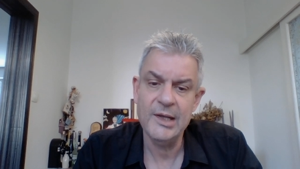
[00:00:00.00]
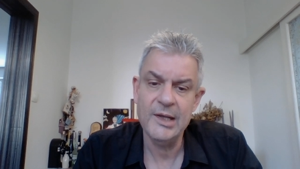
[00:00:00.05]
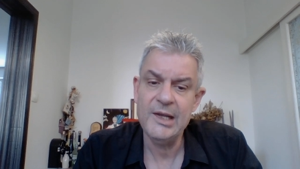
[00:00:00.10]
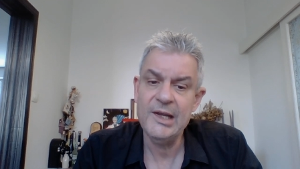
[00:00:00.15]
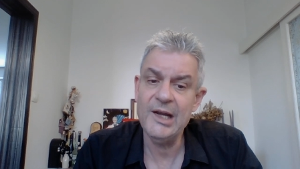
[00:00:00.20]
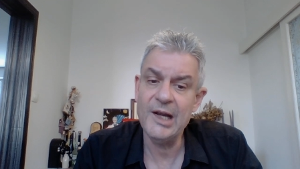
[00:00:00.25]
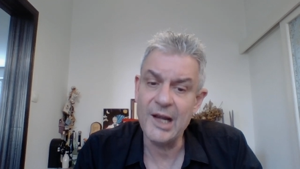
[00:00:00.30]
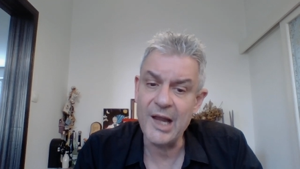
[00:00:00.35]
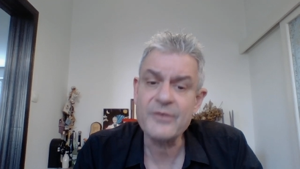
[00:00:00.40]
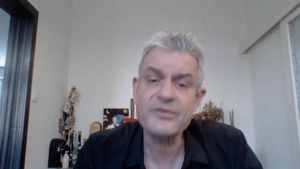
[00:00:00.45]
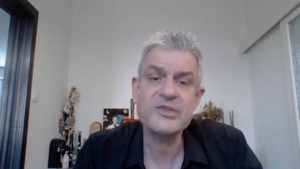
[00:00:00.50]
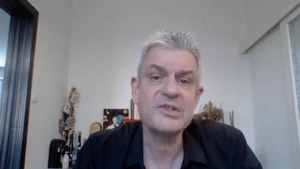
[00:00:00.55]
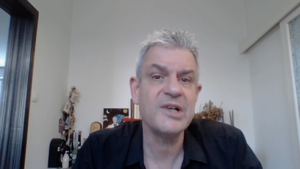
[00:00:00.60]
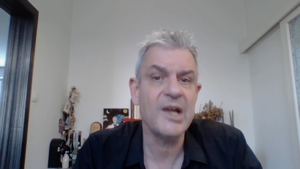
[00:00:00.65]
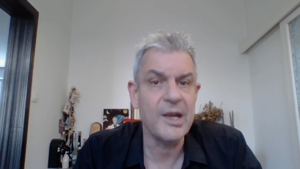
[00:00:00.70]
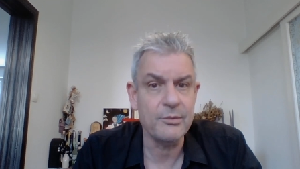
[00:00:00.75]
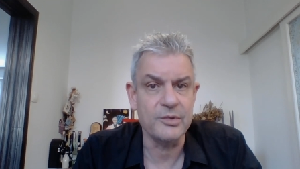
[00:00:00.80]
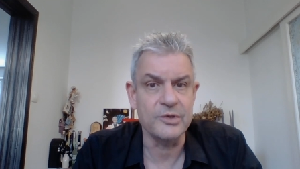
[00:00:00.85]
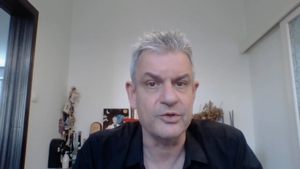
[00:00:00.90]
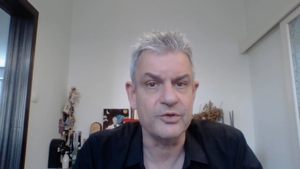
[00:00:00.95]
He loves
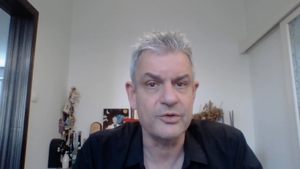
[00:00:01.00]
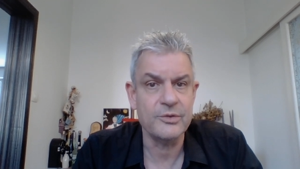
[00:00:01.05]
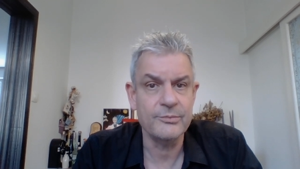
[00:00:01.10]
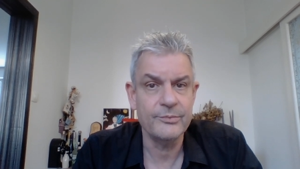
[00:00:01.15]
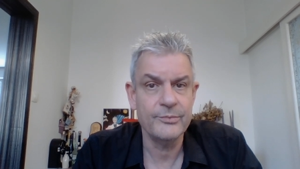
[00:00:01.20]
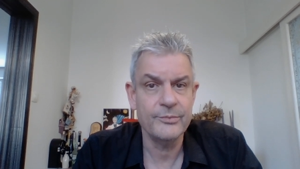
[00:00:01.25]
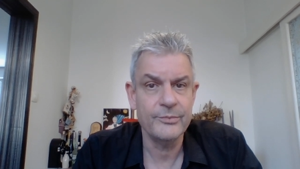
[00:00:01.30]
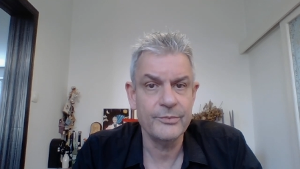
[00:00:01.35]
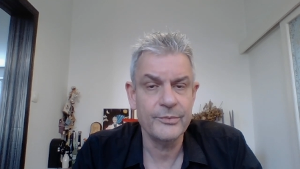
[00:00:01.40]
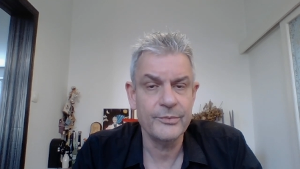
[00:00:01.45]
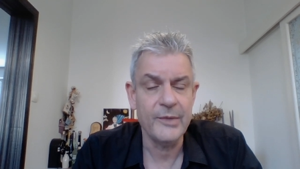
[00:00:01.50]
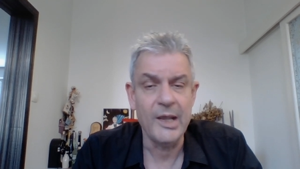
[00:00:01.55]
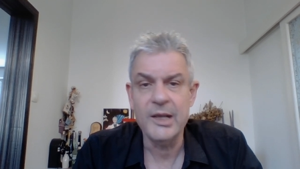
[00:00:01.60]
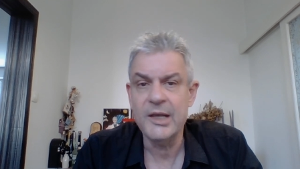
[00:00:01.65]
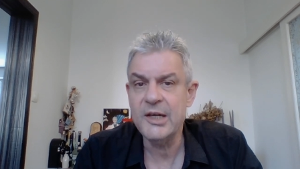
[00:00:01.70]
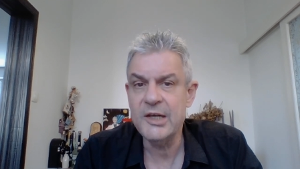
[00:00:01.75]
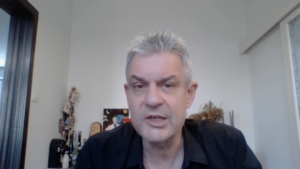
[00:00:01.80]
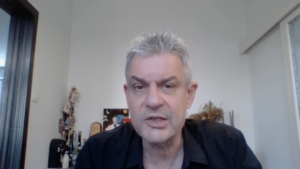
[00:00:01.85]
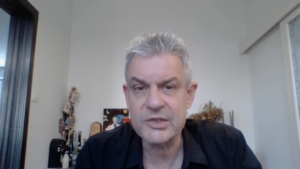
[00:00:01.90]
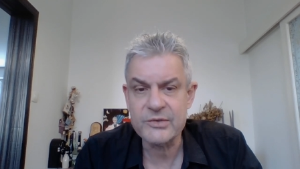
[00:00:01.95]
language.
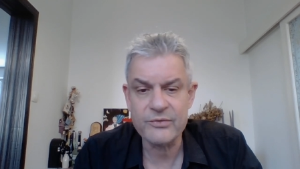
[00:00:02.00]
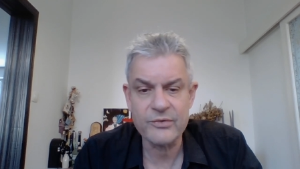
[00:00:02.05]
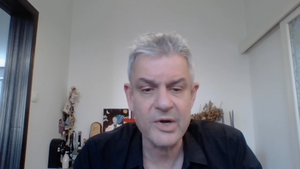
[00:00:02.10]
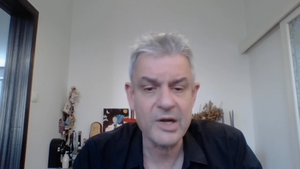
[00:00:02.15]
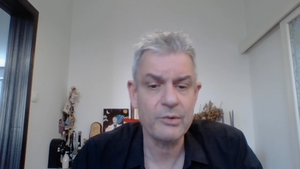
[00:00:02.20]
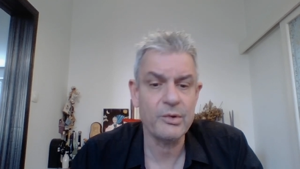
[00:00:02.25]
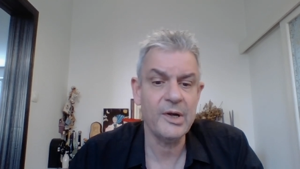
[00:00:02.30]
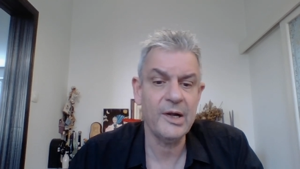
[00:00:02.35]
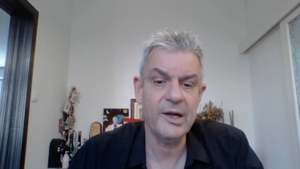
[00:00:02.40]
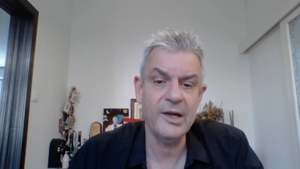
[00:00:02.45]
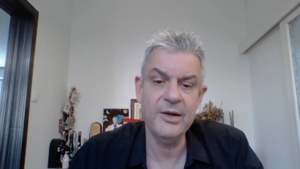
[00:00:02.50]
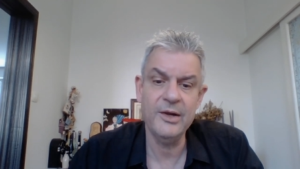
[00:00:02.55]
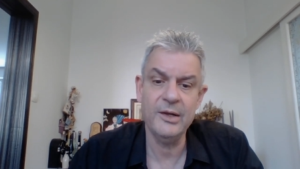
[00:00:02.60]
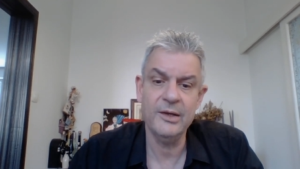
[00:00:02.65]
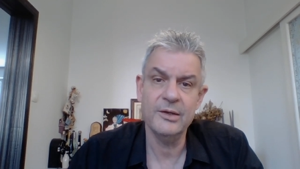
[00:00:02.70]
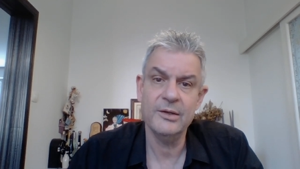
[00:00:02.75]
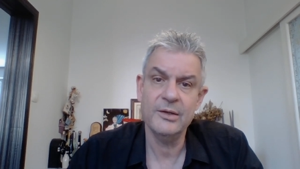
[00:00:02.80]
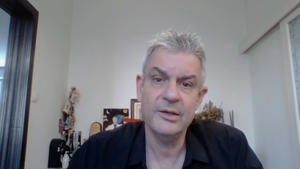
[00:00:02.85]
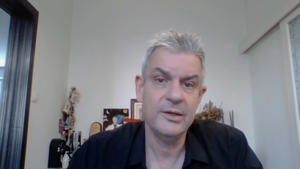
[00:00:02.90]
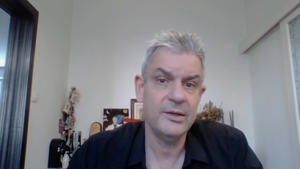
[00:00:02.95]
He is
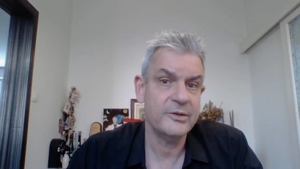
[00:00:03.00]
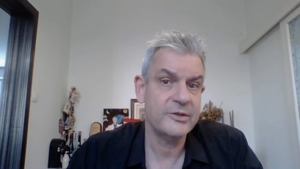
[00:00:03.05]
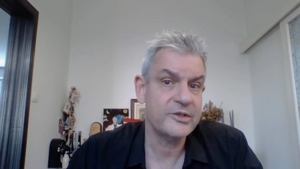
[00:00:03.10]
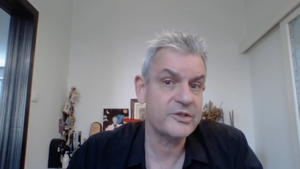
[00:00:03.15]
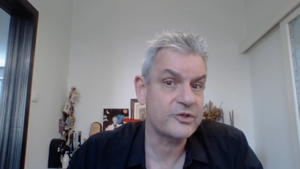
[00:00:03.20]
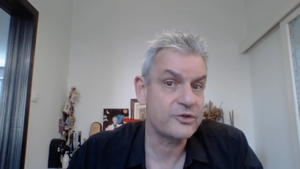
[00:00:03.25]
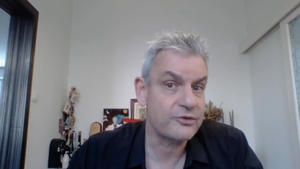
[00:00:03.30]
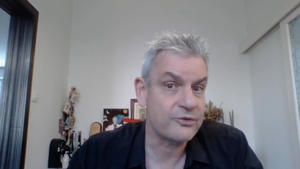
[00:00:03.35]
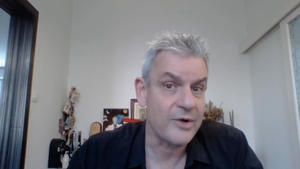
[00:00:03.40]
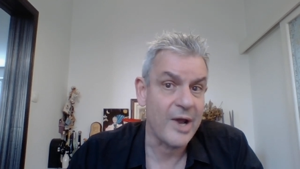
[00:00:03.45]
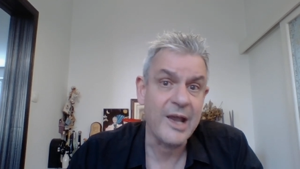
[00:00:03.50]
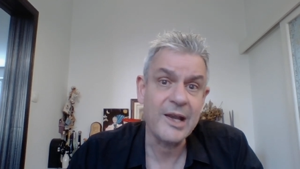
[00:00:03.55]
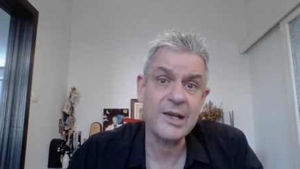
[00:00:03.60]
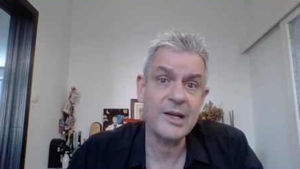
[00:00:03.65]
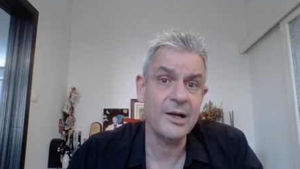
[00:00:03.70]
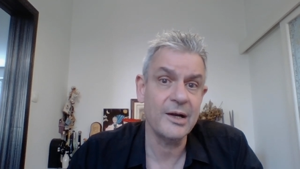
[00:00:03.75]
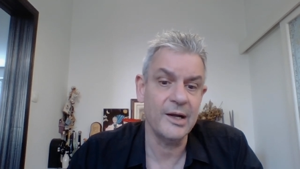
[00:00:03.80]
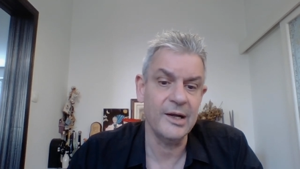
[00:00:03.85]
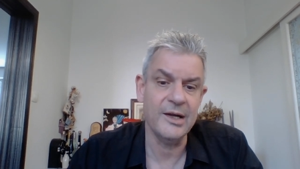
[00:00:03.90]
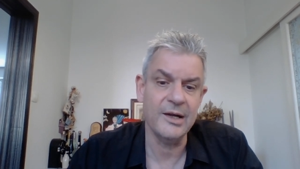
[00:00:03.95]
frequently
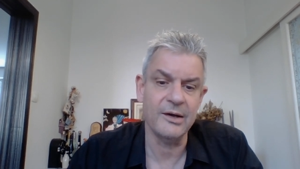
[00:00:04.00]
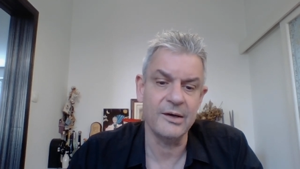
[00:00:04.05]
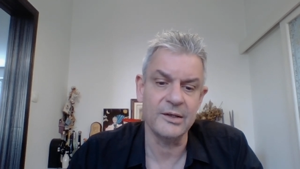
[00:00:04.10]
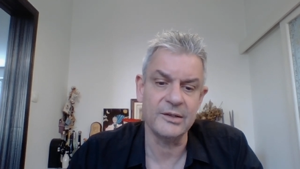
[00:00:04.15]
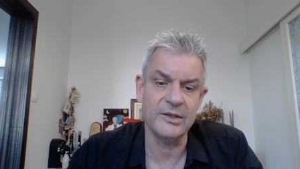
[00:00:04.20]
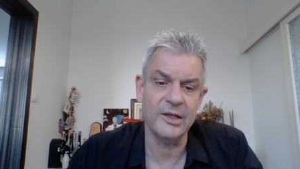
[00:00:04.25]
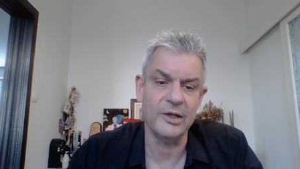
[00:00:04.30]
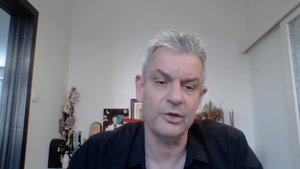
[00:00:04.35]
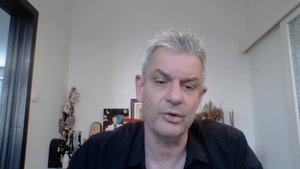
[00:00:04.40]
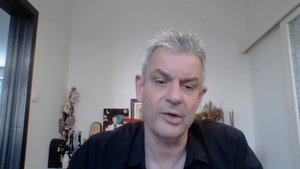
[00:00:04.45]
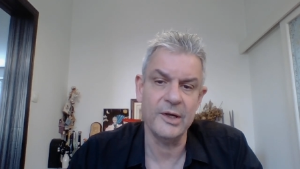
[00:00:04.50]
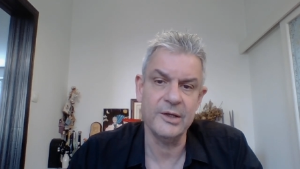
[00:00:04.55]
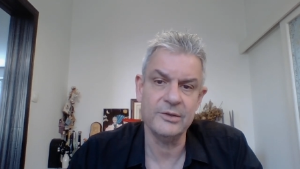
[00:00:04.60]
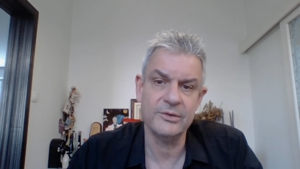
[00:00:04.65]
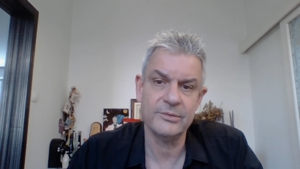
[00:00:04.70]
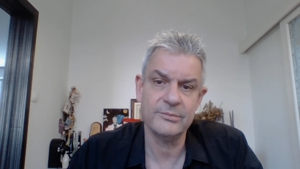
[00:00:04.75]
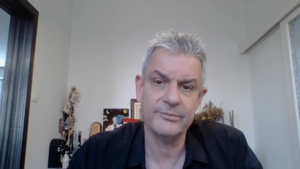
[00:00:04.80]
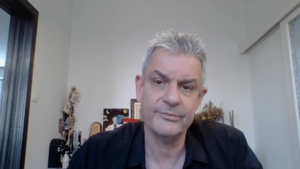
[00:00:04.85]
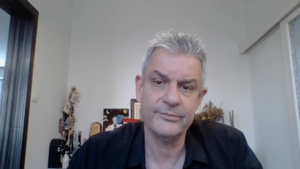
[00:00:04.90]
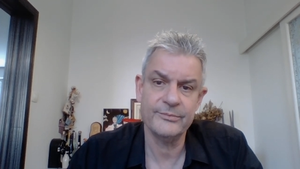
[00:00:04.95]
strikingly articulate.
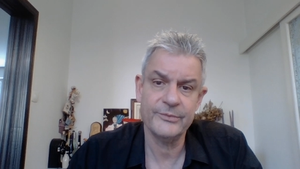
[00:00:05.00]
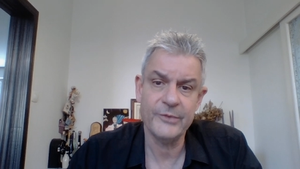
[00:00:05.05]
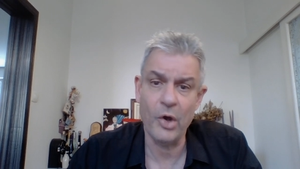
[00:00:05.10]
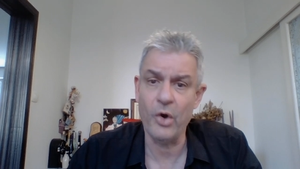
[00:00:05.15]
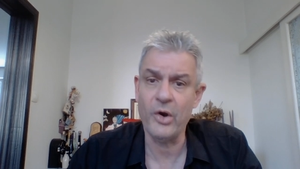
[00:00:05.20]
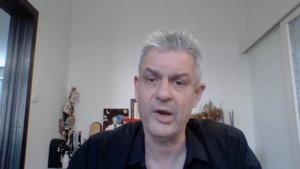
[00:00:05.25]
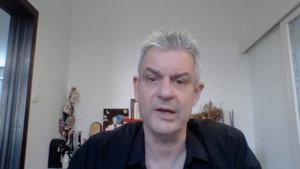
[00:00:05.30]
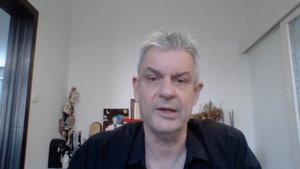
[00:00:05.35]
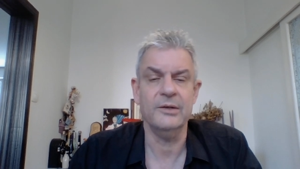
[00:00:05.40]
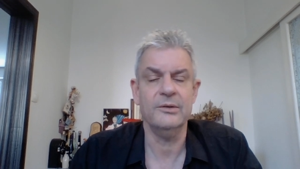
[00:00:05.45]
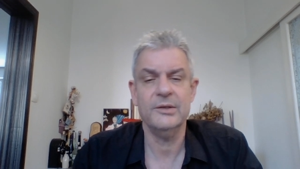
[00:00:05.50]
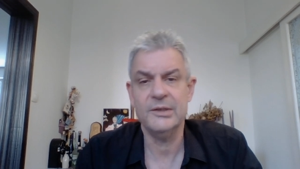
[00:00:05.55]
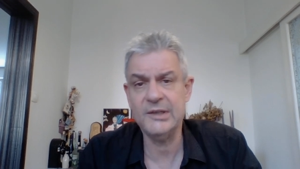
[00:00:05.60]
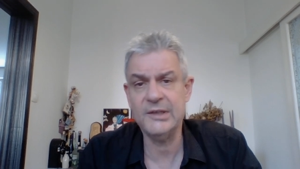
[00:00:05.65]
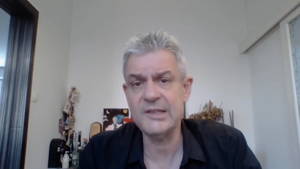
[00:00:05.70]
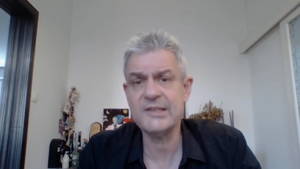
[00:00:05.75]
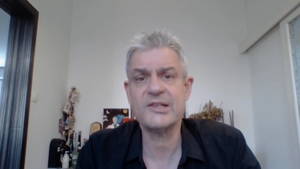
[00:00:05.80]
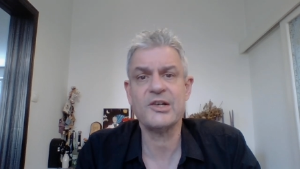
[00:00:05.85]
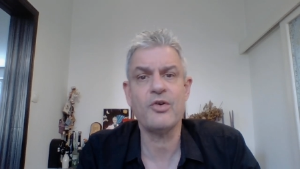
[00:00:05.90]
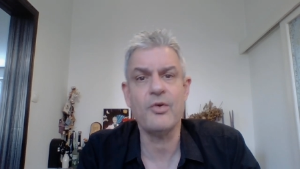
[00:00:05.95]
Okay,
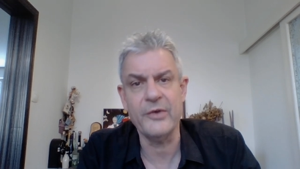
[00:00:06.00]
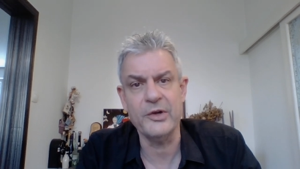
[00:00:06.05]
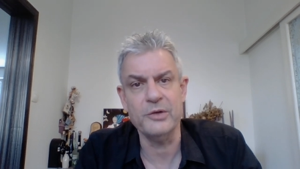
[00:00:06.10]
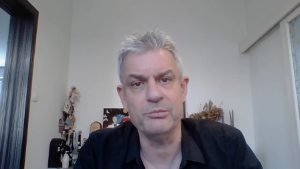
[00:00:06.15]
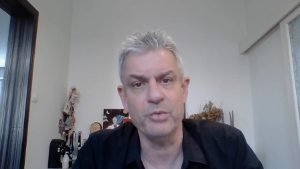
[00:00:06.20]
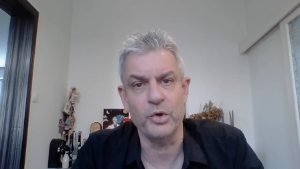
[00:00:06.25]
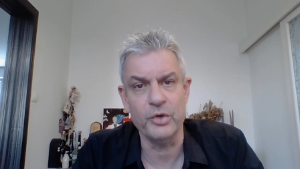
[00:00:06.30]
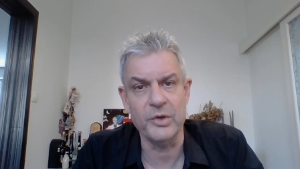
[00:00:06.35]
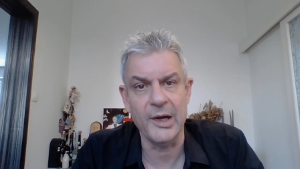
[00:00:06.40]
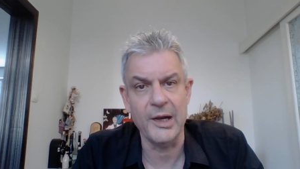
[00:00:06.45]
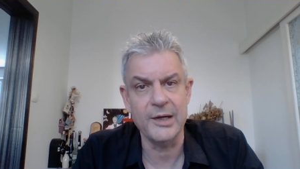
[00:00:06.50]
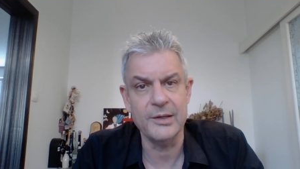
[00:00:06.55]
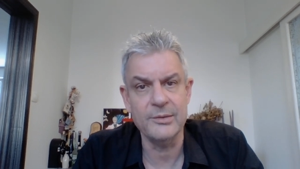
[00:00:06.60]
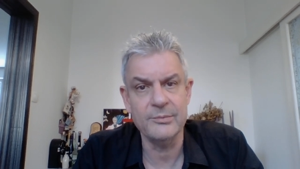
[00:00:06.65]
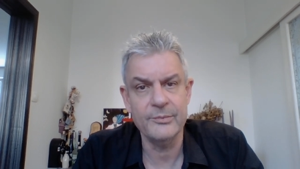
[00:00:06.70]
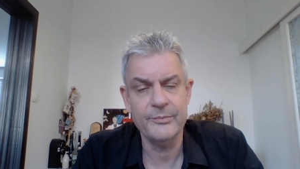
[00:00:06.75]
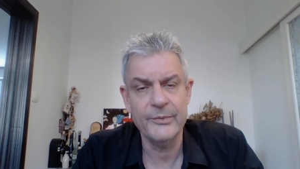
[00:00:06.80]
that's a covert borderline.